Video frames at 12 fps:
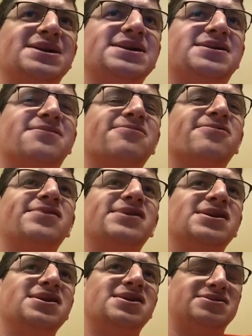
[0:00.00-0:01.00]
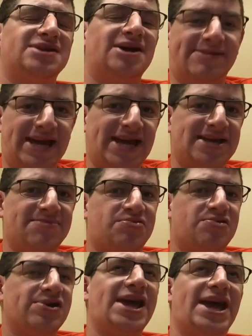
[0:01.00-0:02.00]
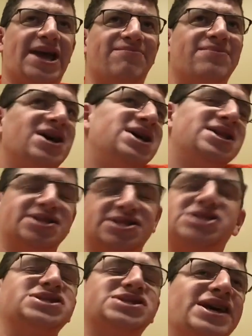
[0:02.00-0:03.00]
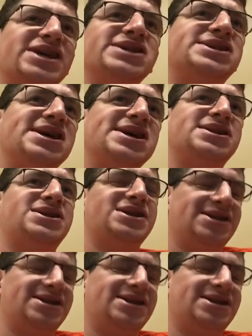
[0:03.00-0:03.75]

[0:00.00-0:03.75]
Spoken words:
just like he did in that Monday night game against Denver.